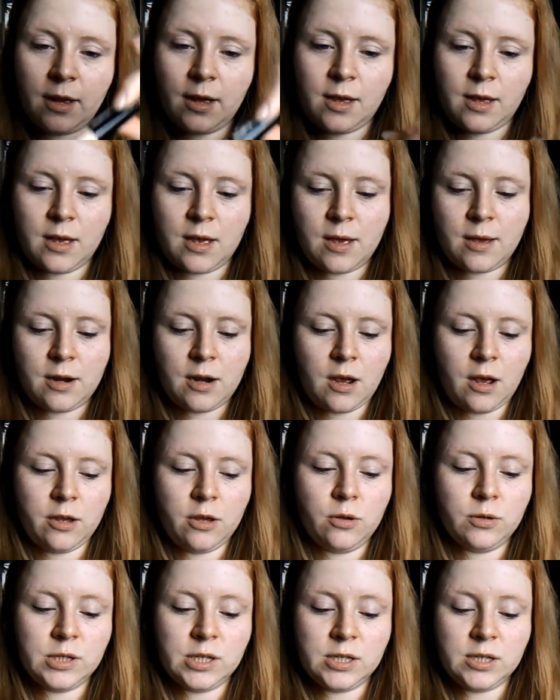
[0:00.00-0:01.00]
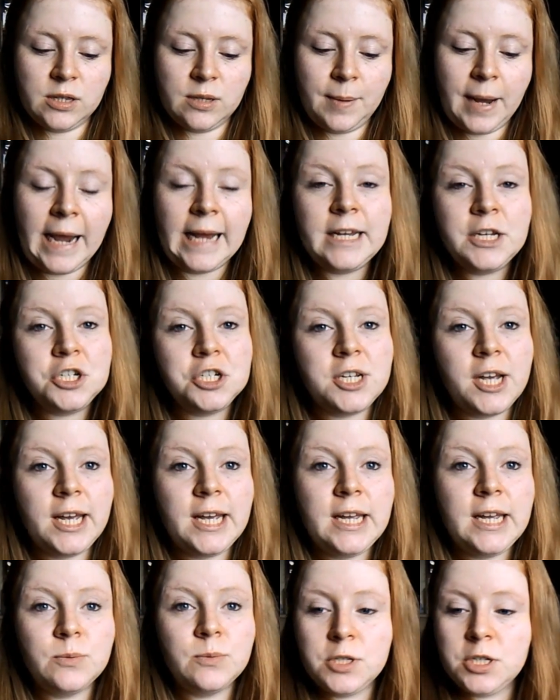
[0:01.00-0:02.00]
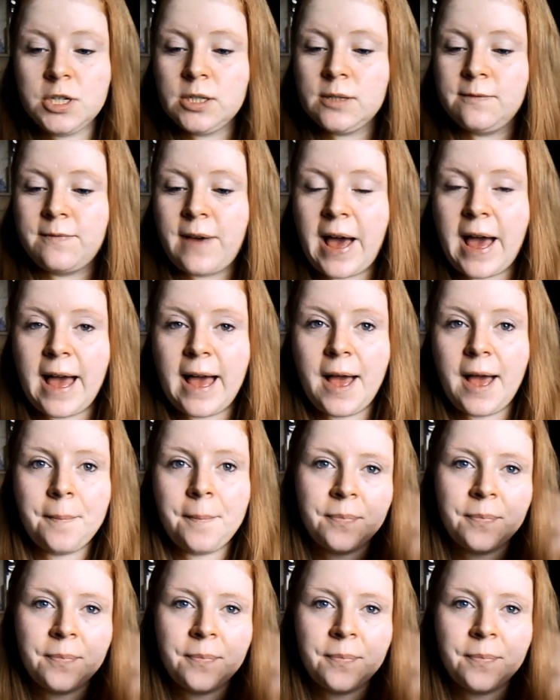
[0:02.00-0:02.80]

And I use this in the palest shade, which is Fair.